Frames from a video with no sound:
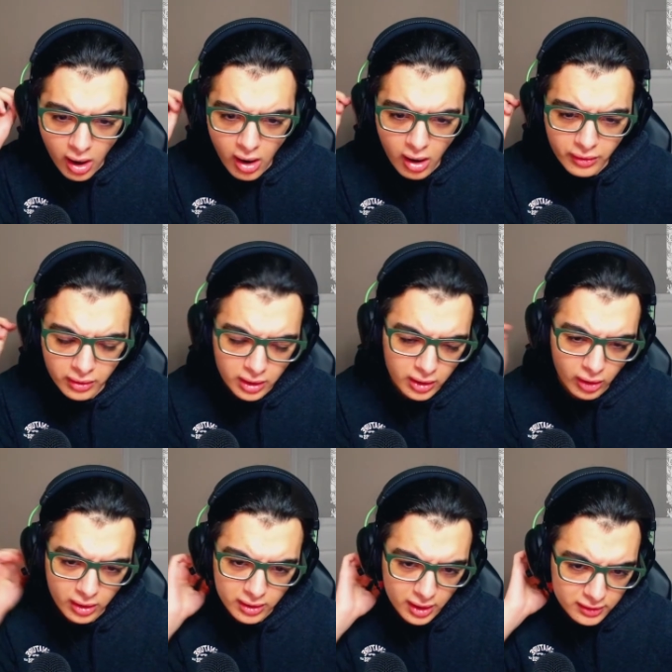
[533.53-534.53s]
on,
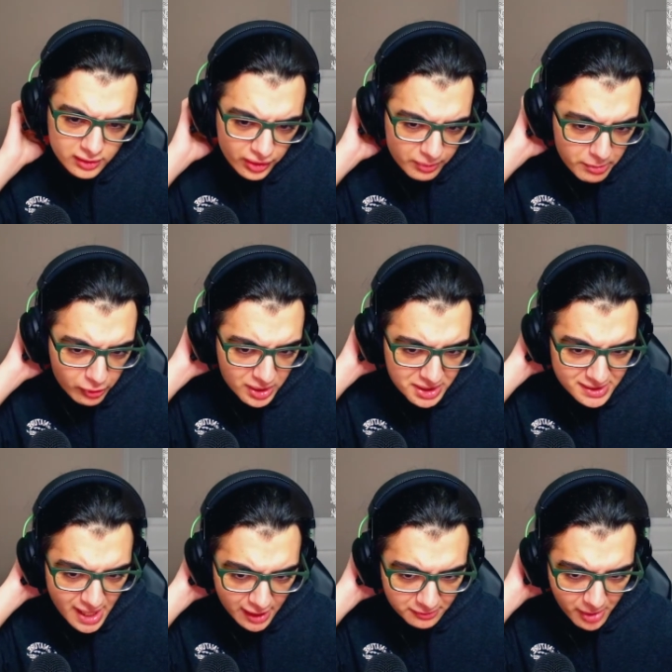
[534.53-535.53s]
on into the Marine's
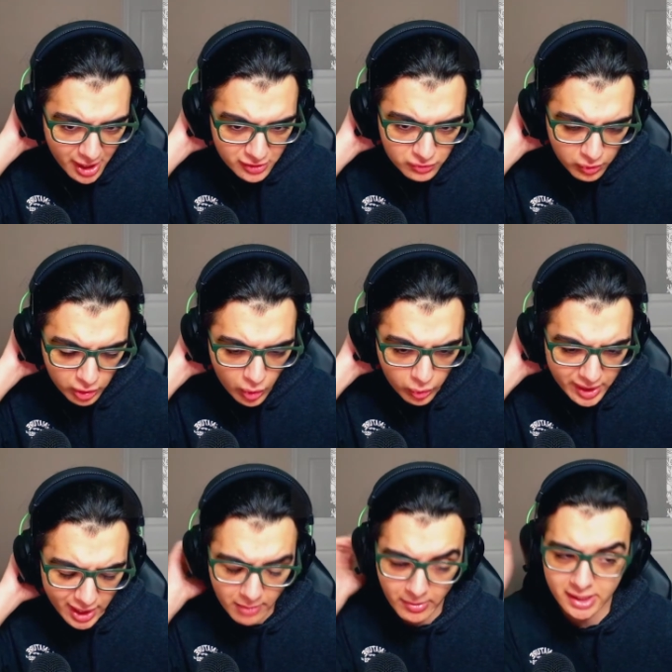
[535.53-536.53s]
hand, might as well go
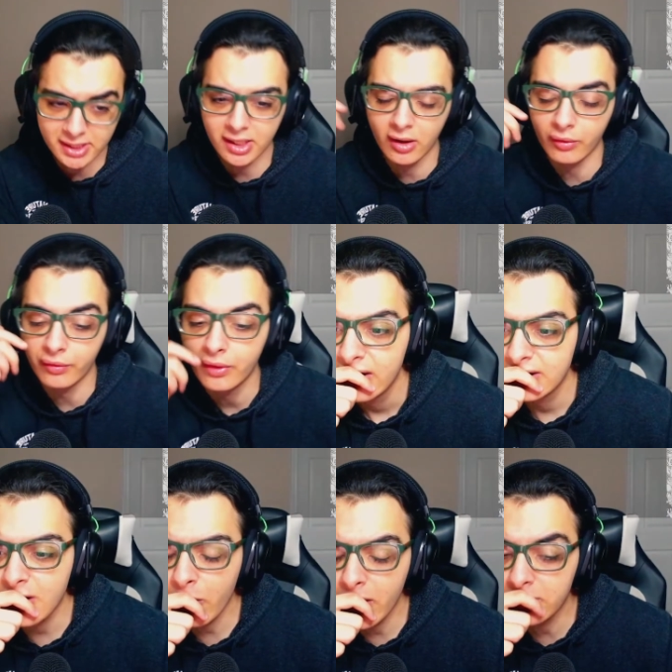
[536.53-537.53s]
get it myself. Is
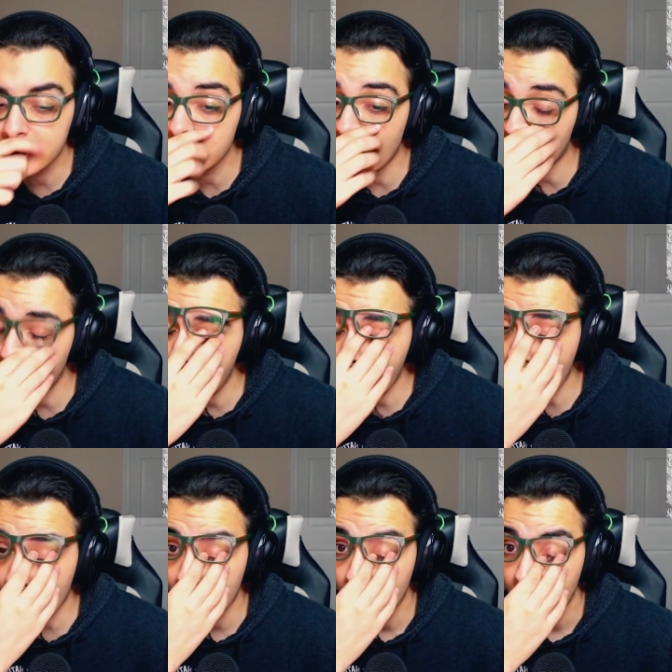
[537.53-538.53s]
that what he was talking about?